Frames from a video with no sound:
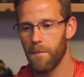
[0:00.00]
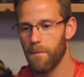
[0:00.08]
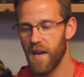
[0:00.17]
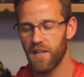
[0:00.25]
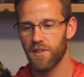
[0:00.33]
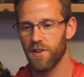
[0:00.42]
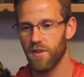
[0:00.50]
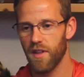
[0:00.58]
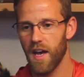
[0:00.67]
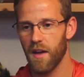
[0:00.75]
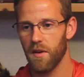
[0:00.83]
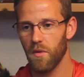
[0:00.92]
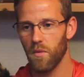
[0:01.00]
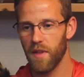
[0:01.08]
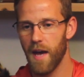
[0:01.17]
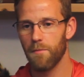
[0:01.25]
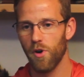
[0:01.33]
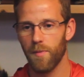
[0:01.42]
Make sure that when
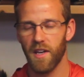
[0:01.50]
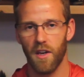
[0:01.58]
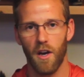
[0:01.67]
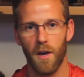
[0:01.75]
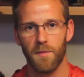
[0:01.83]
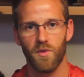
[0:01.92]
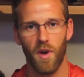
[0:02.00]
that moment comes,